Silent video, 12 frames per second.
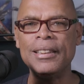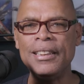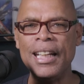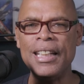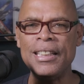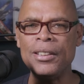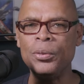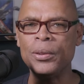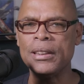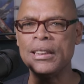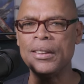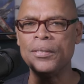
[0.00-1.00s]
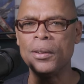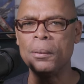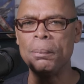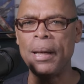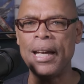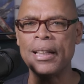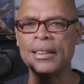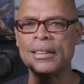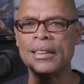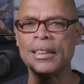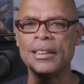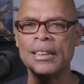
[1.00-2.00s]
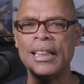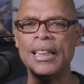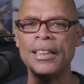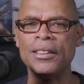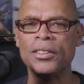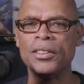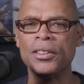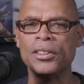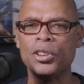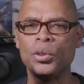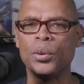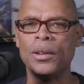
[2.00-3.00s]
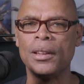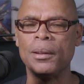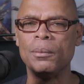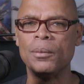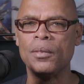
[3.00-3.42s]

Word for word: They didn't receive their bag until the end of their trip.